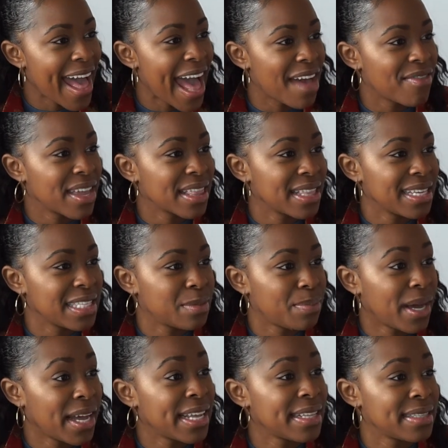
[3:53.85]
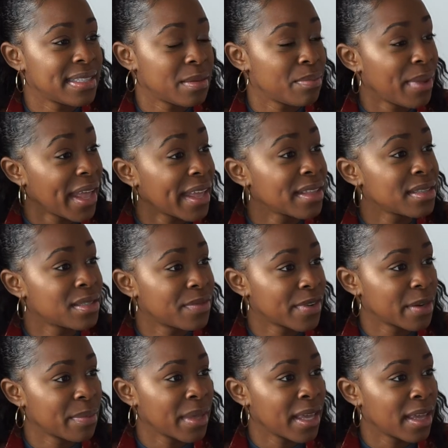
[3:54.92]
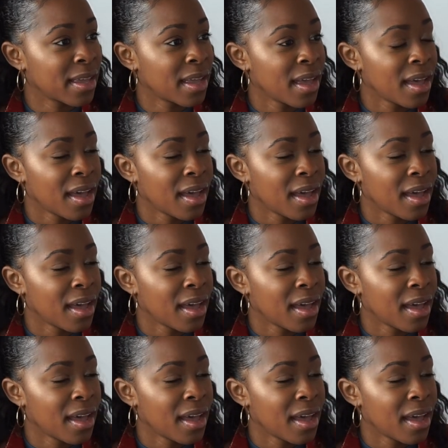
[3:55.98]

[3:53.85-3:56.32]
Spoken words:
having these buttons and pens for me